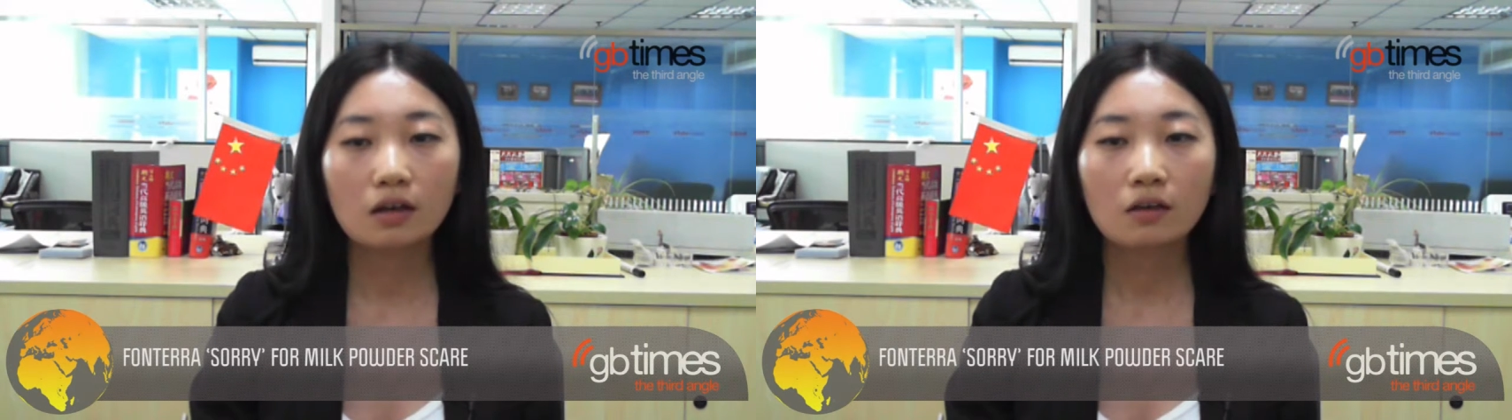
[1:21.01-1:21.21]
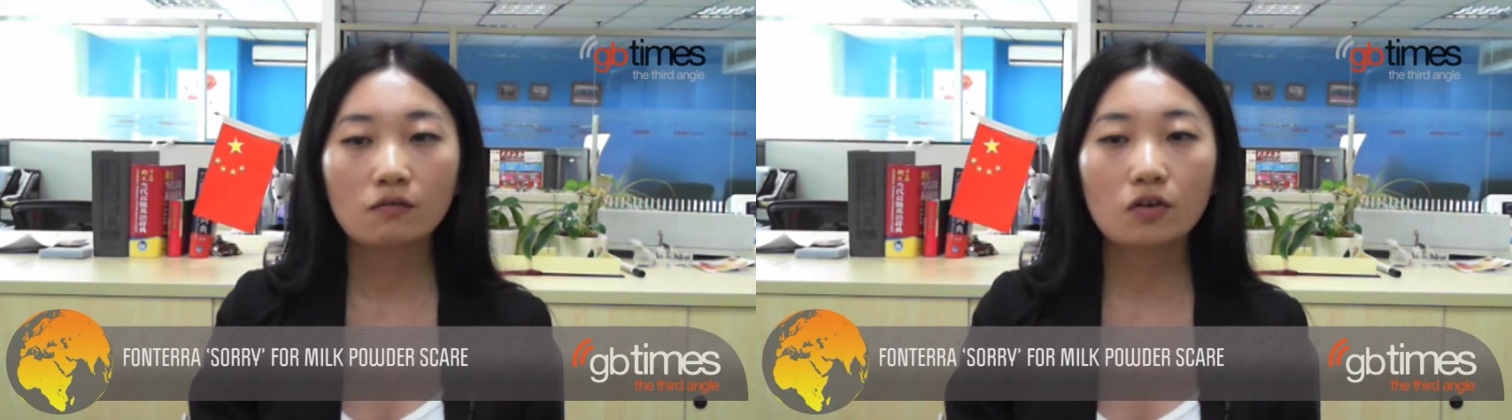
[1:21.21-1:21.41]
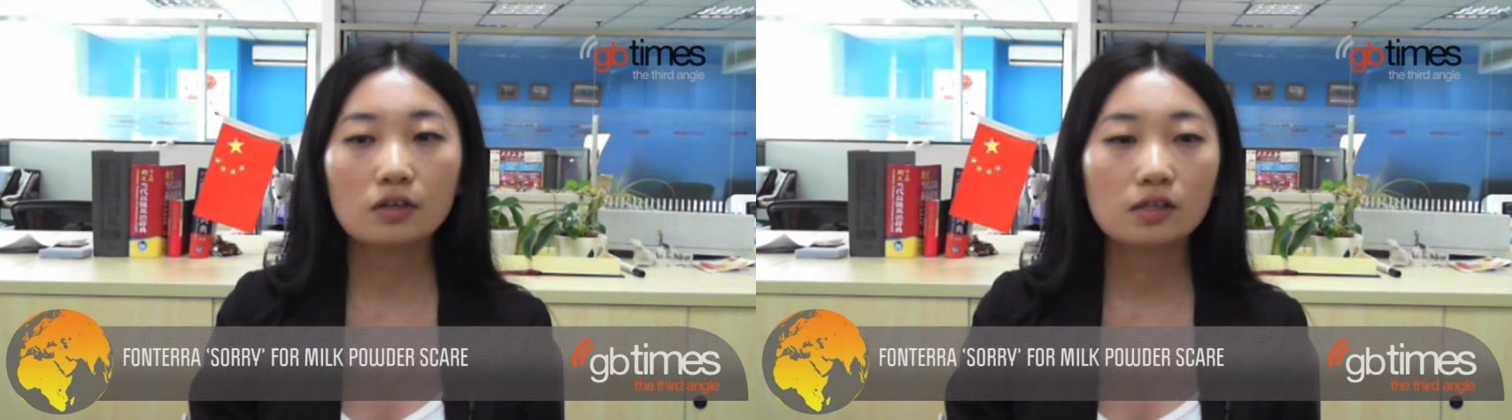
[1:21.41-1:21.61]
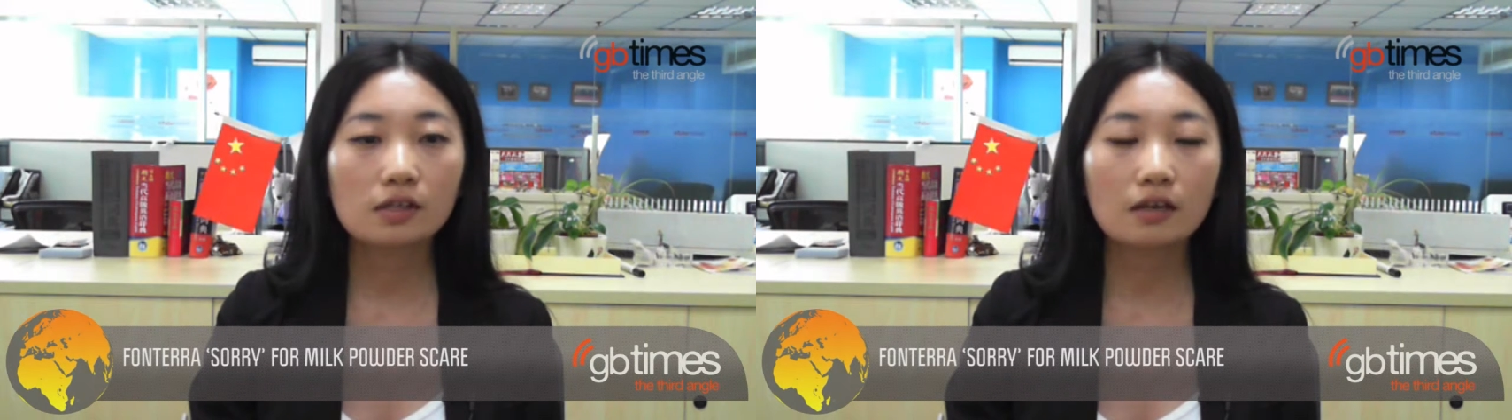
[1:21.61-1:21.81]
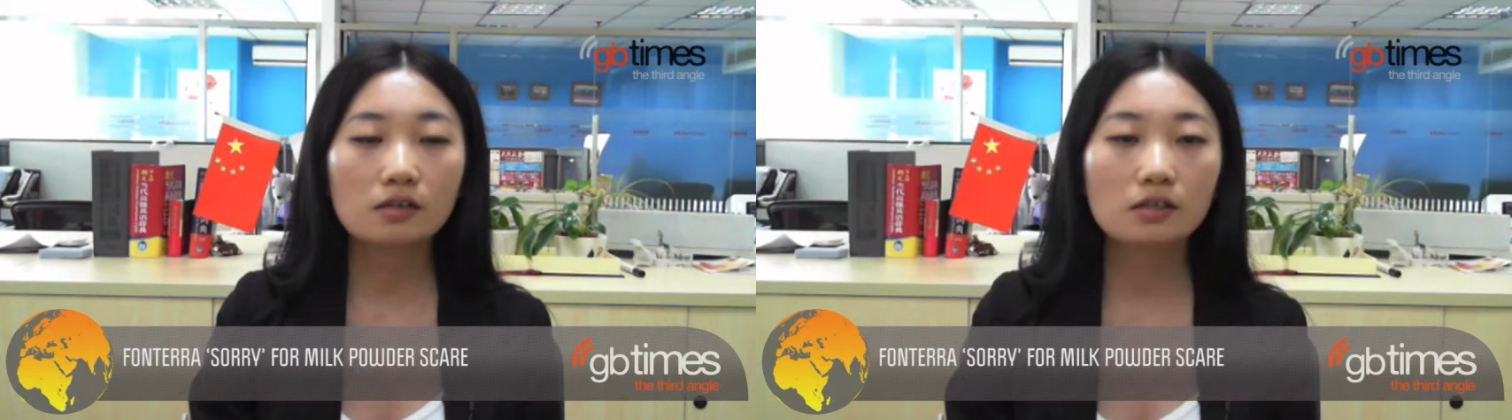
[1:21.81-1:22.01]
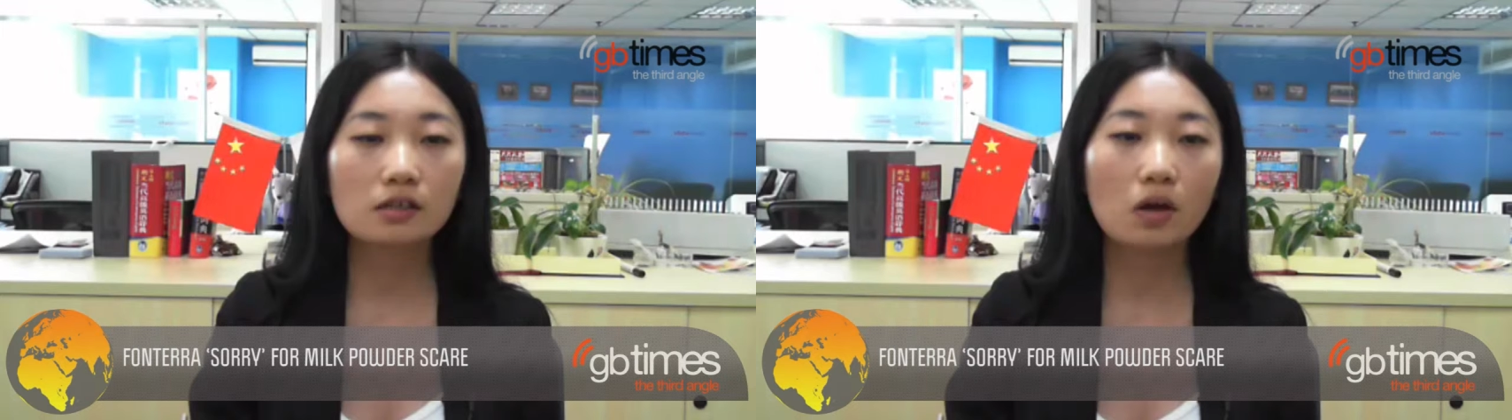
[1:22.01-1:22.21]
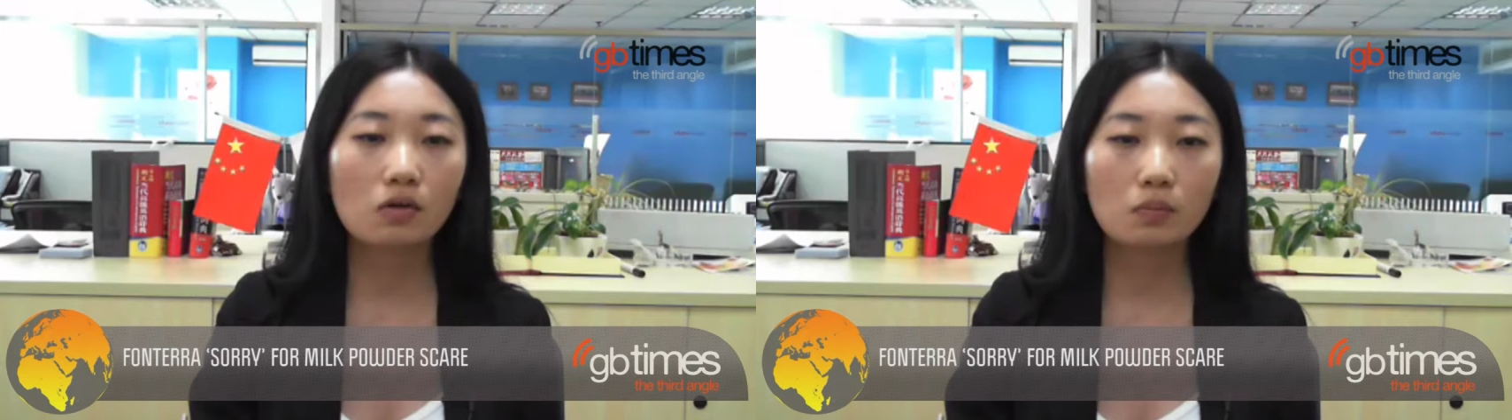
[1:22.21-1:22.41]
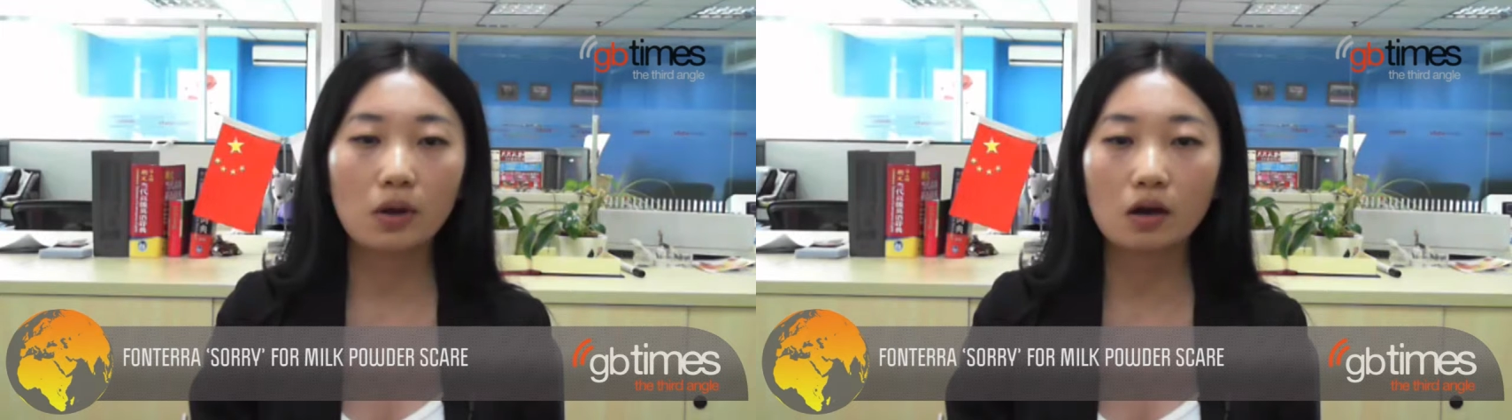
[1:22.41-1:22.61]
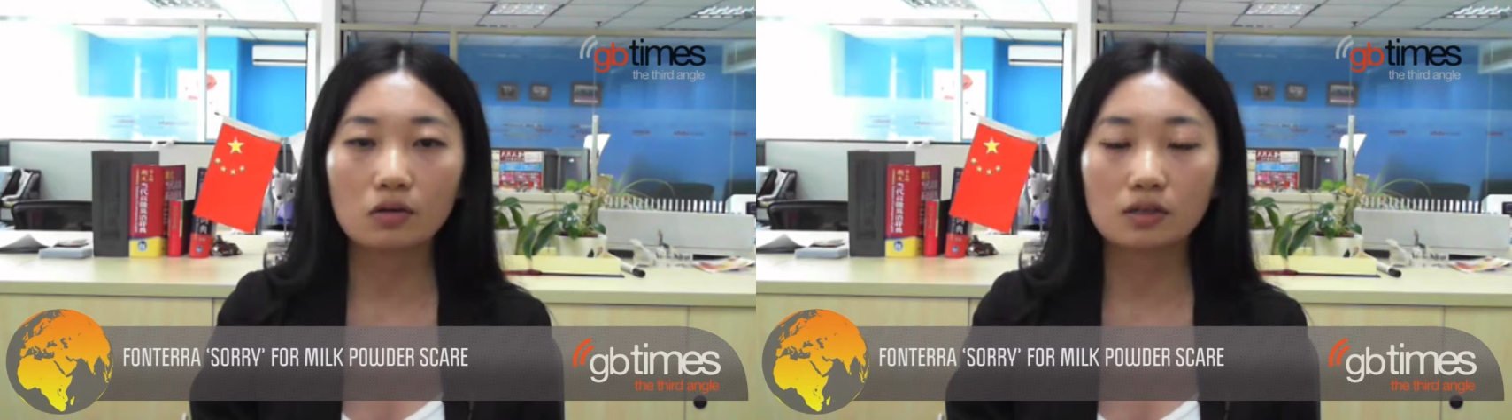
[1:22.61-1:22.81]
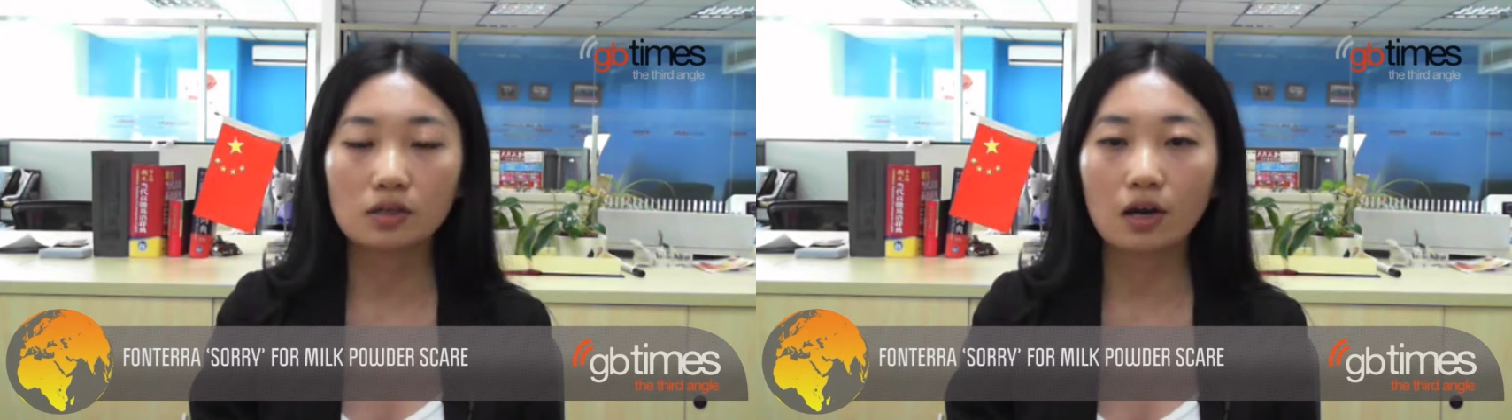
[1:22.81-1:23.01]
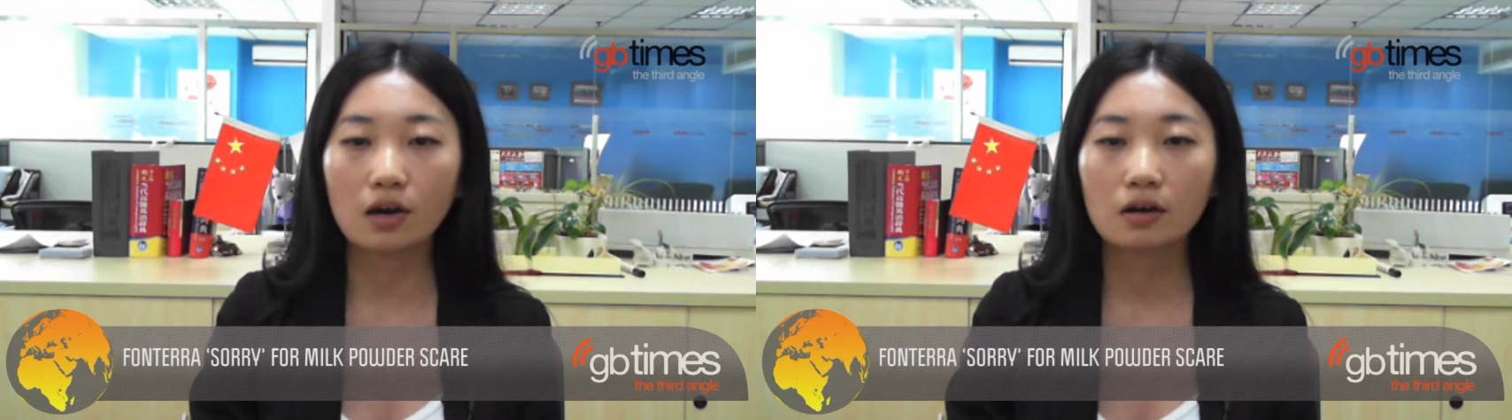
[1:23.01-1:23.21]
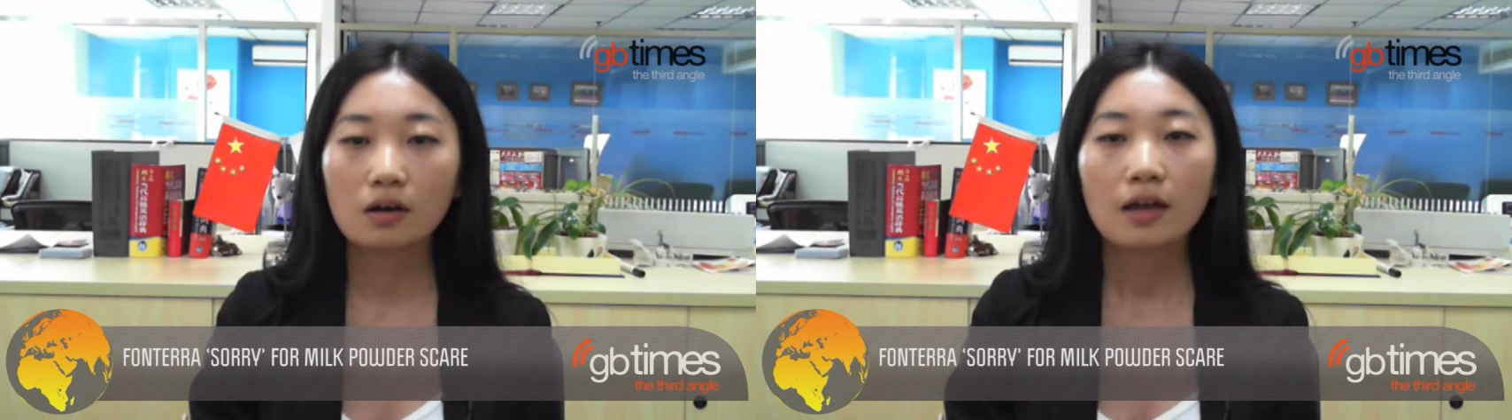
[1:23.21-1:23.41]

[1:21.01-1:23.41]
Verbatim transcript: for its tainted milk powder scare